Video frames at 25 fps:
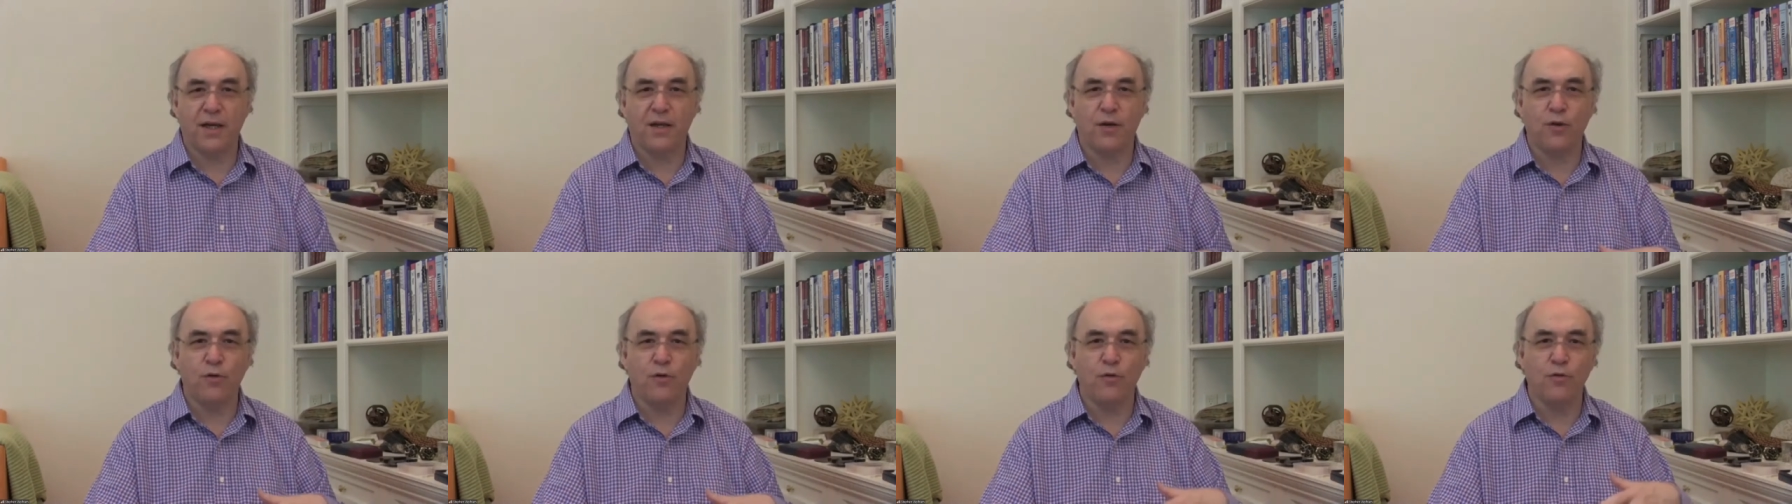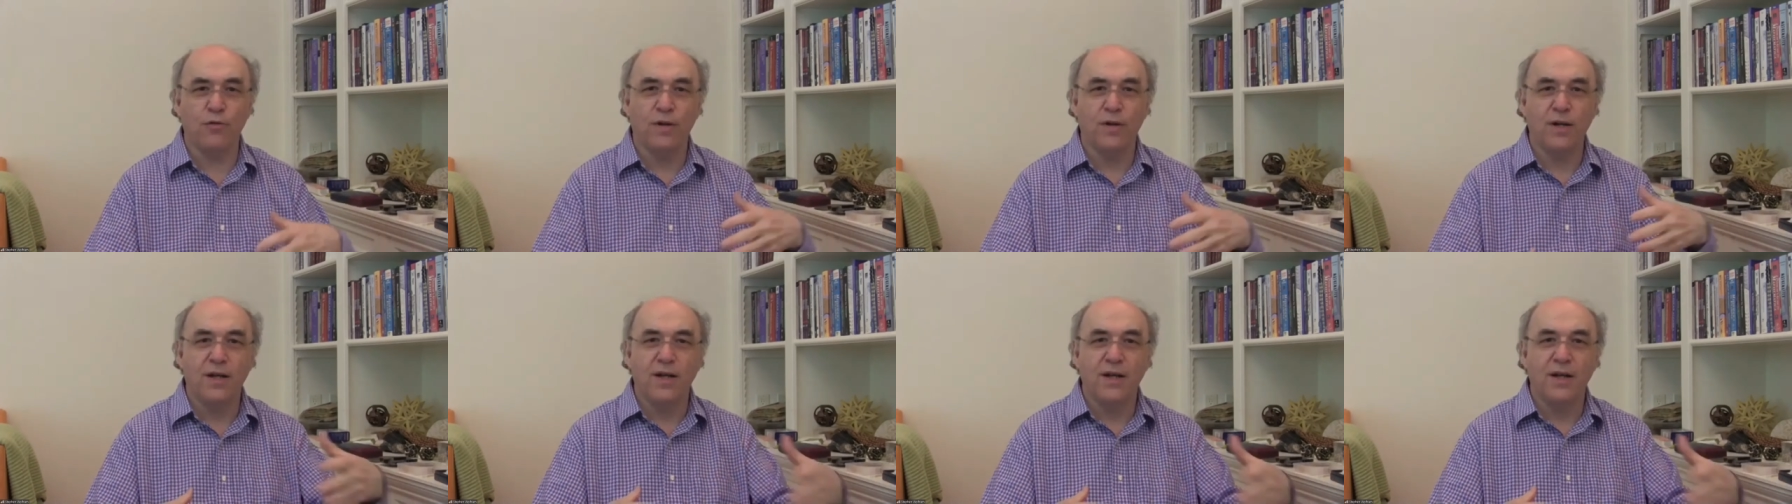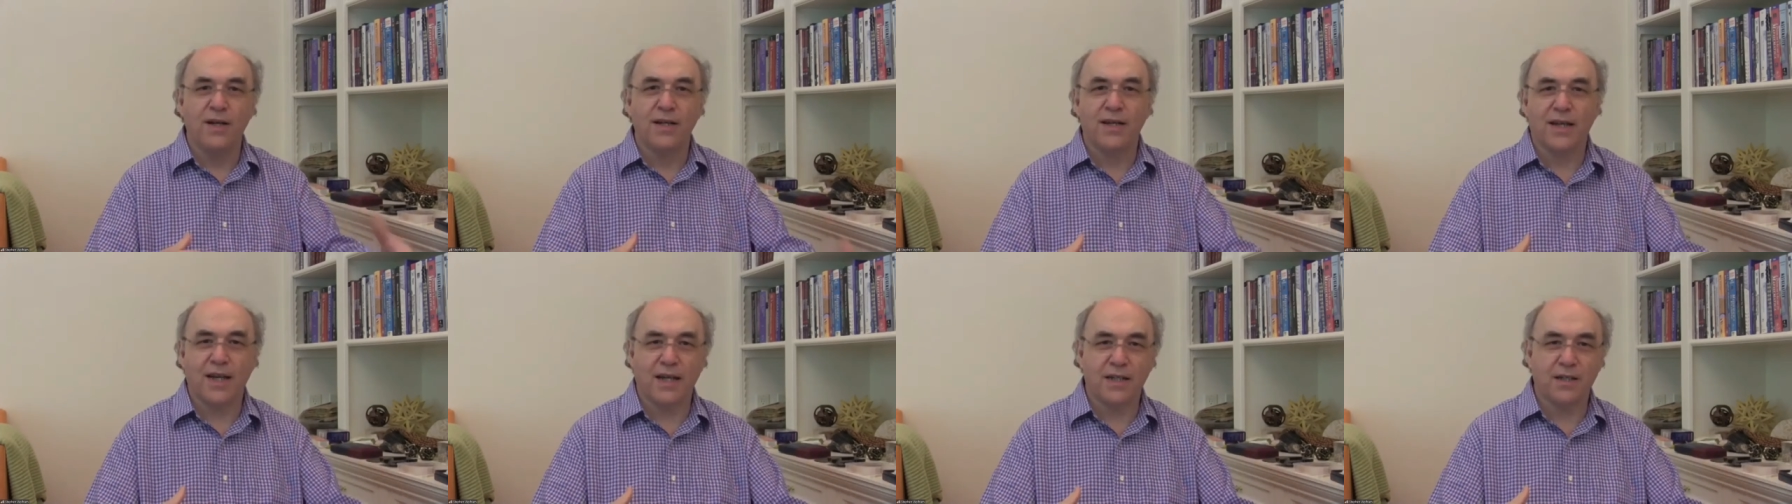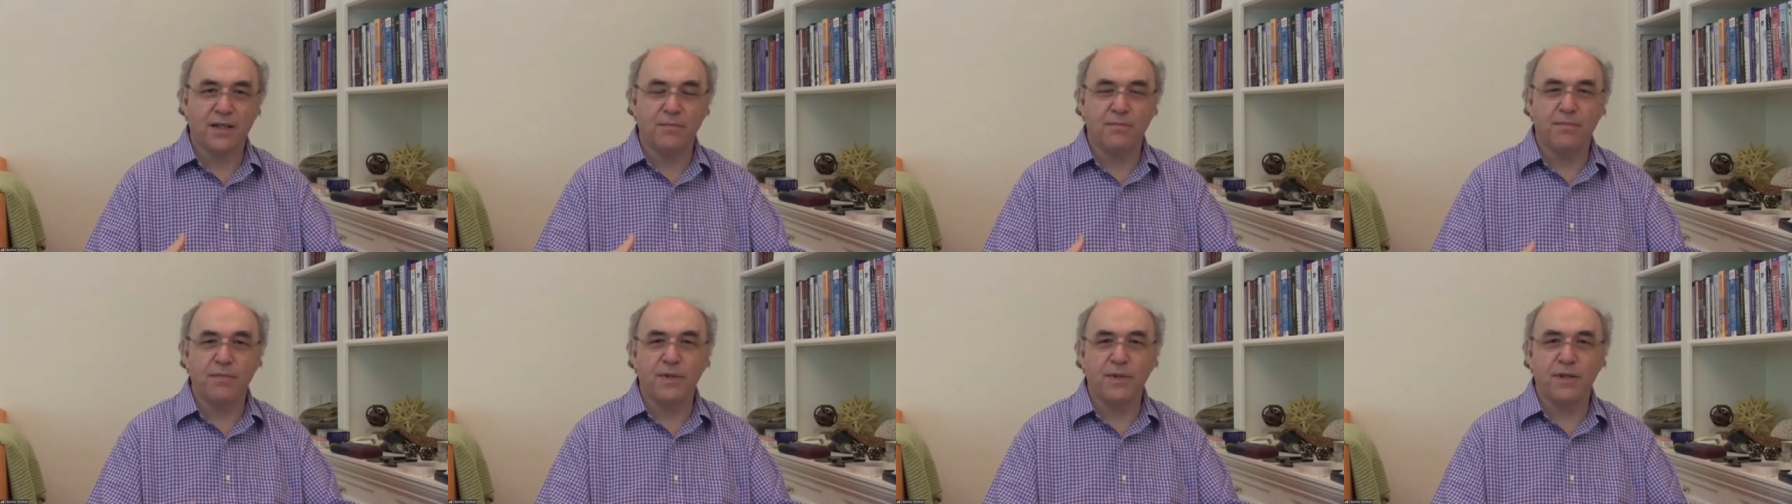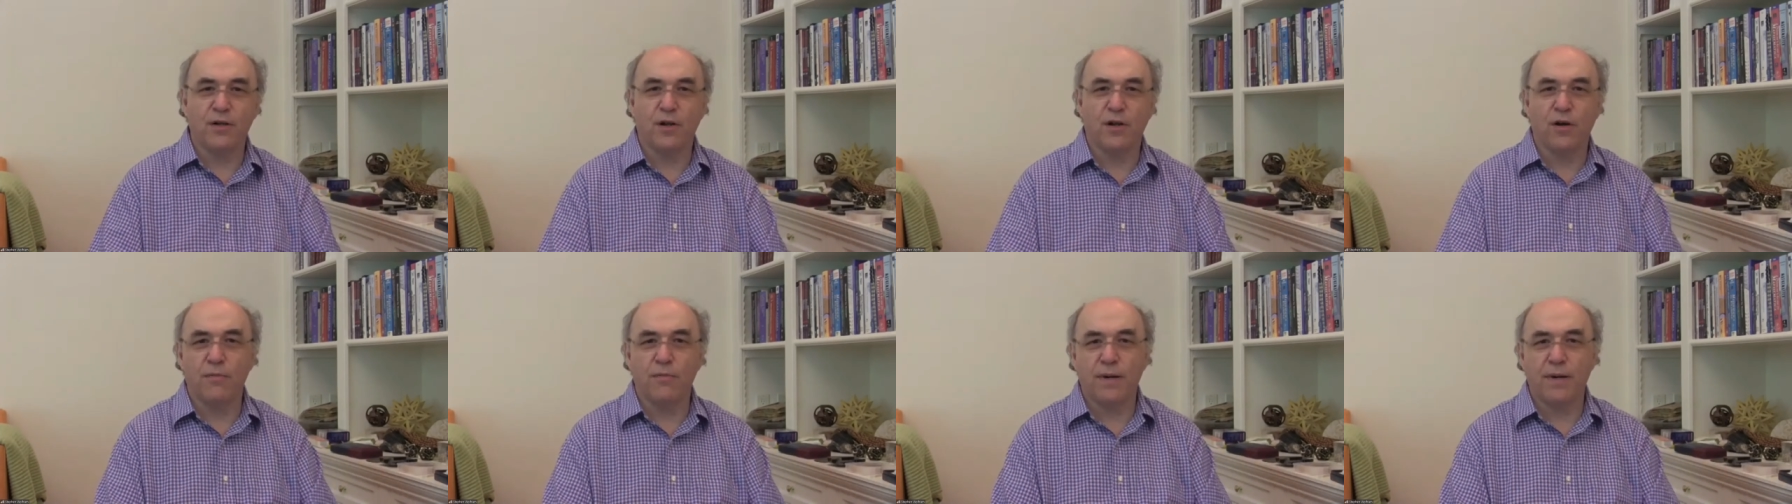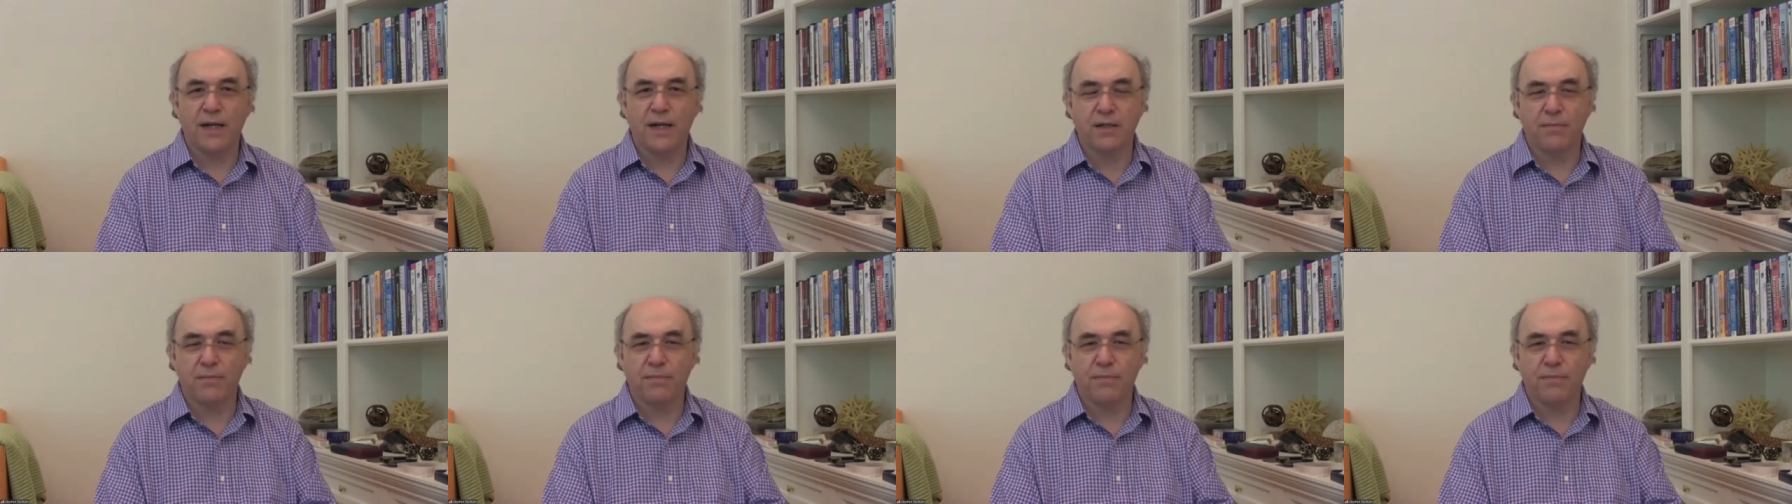You get a, you know, better